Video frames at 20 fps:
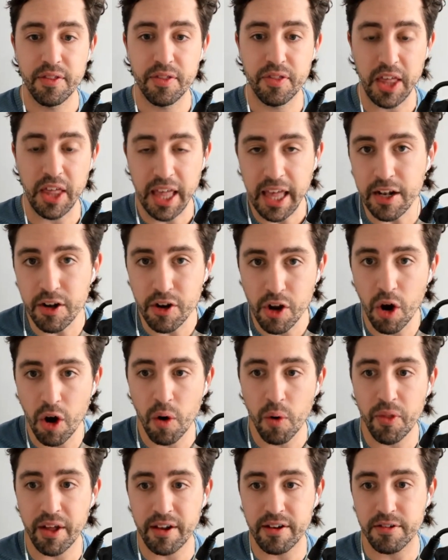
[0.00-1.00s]
the Heat
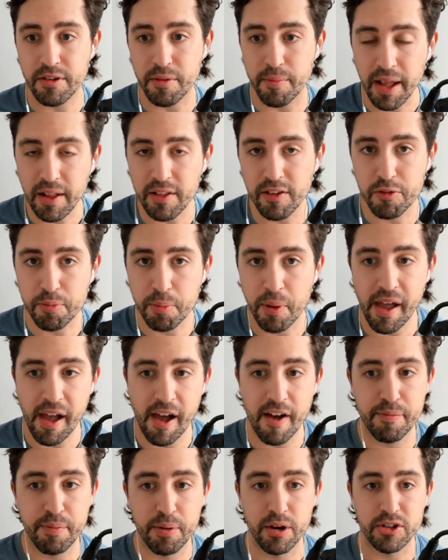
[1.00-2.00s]
know that to make this
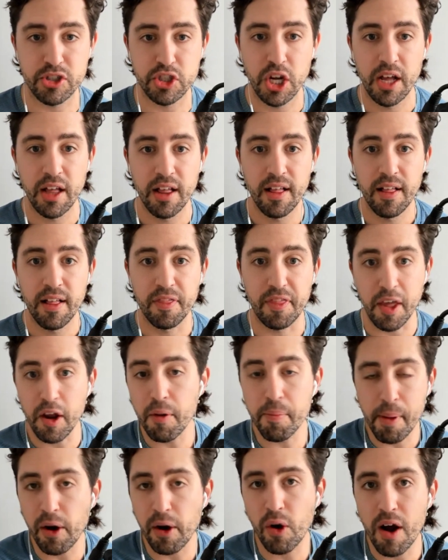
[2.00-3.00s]
playoff push, they
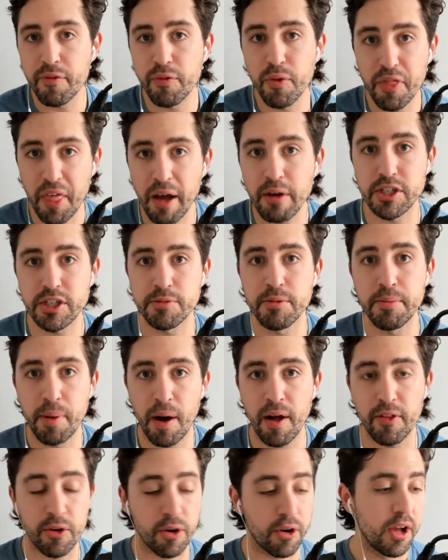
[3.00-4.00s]
are better off without Jimmy
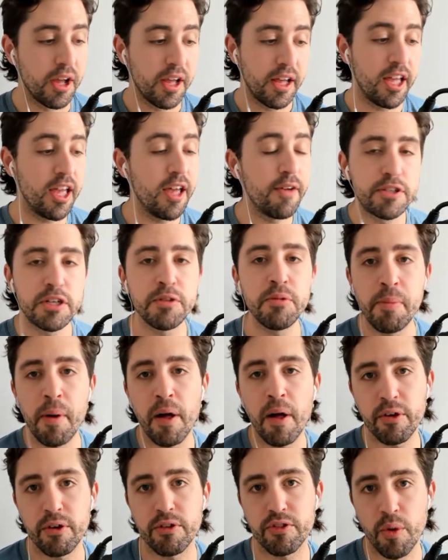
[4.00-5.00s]
Butler if Jimmy
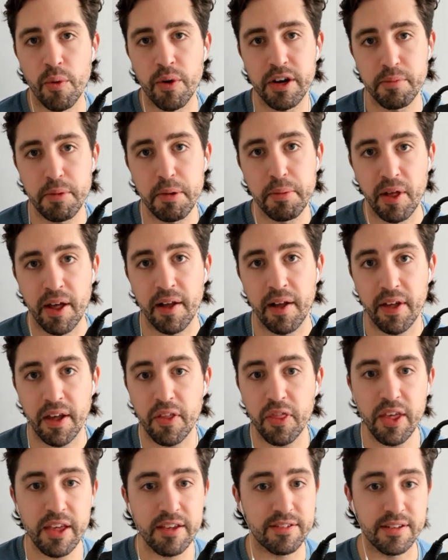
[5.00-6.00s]
Butler is going to be playing
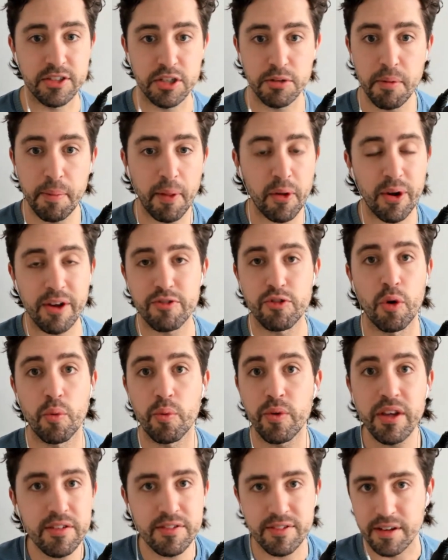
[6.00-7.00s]
like this. And Jimmy Butler has no
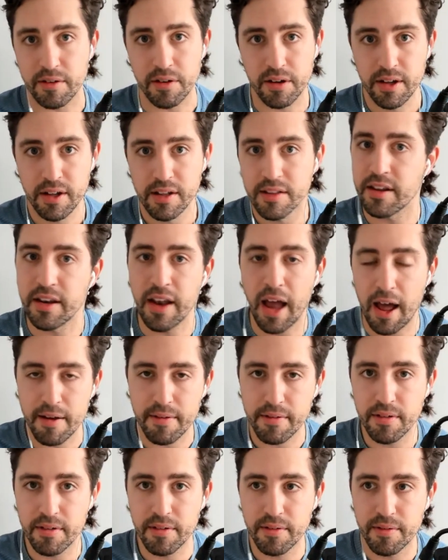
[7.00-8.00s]
reason to not